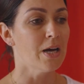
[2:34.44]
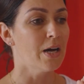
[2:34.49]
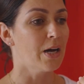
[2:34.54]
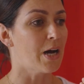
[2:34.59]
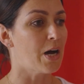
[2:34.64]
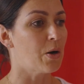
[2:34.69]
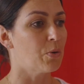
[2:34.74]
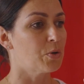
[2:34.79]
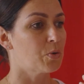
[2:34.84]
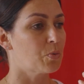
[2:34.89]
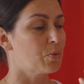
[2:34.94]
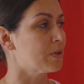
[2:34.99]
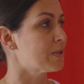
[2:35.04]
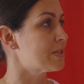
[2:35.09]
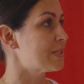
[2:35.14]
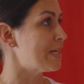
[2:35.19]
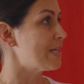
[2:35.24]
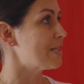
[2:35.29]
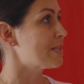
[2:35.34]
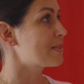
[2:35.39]
how it will
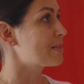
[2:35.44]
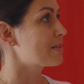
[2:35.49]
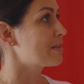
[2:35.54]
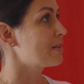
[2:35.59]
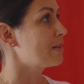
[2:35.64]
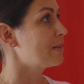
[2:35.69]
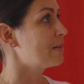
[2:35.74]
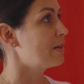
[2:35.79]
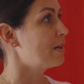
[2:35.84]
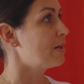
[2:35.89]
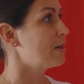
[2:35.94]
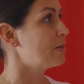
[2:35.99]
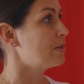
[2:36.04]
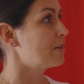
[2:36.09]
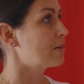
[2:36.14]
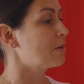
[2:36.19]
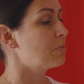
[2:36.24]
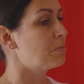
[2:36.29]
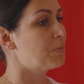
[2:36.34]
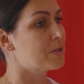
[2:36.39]
taste,
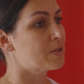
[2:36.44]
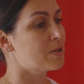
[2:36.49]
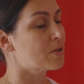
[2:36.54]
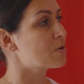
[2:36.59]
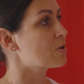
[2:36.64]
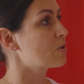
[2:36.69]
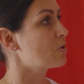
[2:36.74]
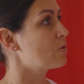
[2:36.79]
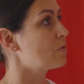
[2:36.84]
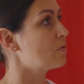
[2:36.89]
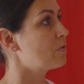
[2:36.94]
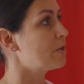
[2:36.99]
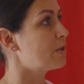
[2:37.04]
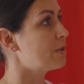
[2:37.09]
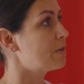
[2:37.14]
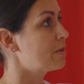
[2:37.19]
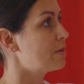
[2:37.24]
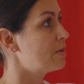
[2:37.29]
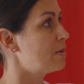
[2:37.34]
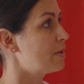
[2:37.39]
the composition of
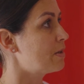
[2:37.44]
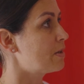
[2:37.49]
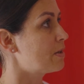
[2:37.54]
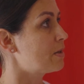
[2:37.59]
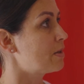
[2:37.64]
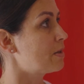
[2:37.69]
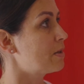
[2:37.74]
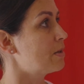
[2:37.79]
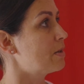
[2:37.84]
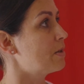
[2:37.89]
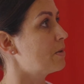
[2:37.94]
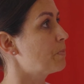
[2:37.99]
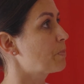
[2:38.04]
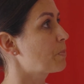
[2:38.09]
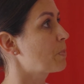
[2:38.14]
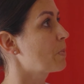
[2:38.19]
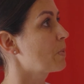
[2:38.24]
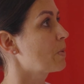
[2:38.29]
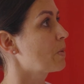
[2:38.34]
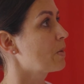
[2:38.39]
it, the
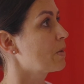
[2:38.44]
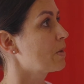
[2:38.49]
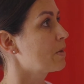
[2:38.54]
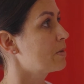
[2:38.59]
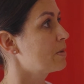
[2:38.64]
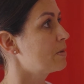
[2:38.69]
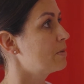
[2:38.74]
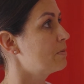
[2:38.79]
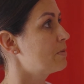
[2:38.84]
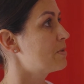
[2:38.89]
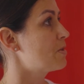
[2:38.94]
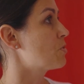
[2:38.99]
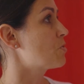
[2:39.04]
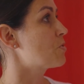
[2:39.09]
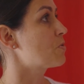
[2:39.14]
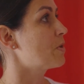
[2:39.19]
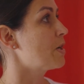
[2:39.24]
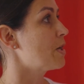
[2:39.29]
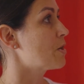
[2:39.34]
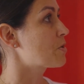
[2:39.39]

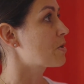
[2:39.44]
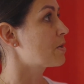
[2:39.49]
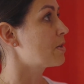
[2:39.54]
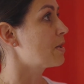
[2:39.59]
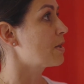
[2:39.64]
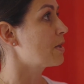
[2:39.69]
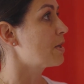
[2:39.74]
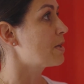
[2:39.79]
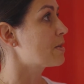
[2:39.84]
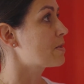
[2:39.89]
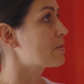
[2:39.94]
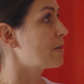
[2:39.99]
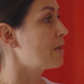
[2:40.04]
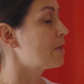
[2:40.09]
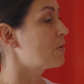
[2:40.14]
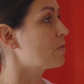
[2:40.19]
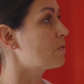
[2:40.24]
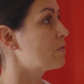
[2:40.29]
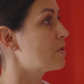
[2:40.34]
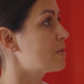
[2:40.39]
situation, I guess, right,
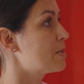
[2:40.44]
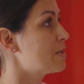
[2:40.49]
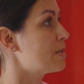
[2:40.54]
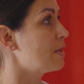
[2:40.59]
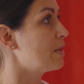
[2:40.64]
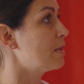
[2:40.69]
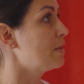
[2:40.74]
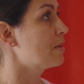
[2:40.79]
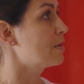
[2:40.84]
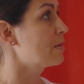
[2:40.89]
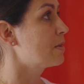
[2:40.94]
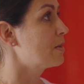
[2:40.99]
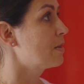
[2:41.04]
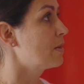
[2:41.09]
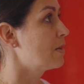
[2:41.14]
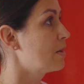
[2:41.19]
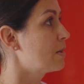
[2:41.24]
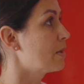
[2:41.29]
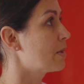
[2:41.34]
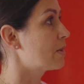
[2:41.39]
of the seed,
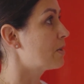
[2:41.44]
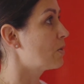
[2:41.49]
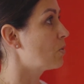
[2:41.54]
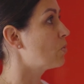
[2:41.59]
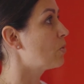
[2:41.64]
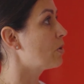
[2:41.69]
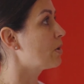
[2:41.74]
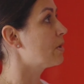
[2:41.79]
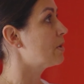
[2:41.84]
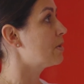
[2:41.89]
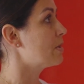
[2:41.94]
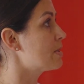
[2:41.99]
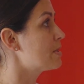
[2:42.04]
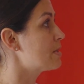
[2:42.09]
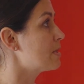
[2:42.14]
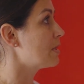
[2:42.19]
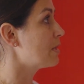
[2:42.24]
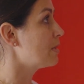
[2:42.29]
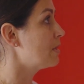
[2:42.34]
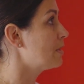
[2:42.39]
like the oil in the
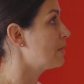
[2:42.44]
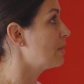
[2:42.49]
seed